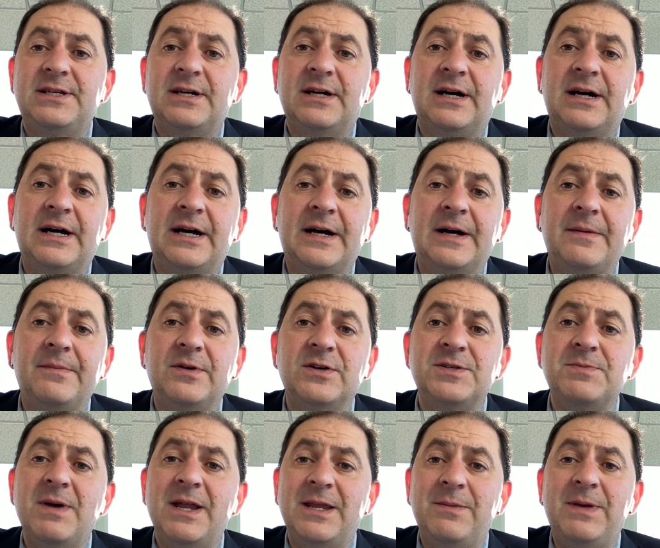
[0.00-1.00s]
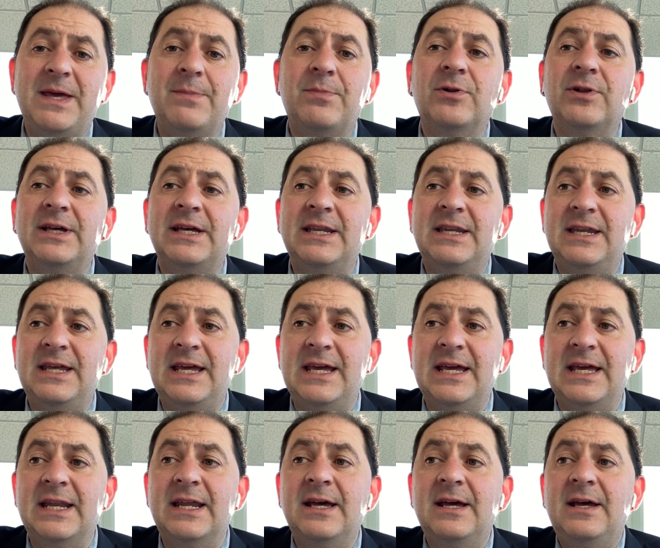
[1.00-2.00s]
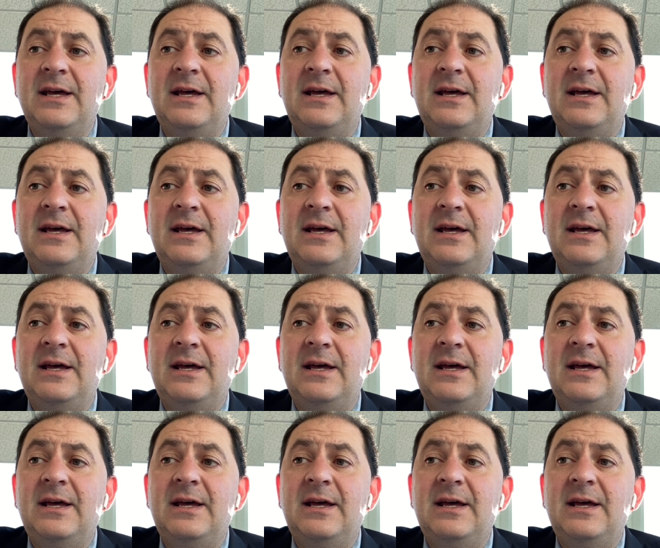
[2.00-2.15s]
There's many people in need.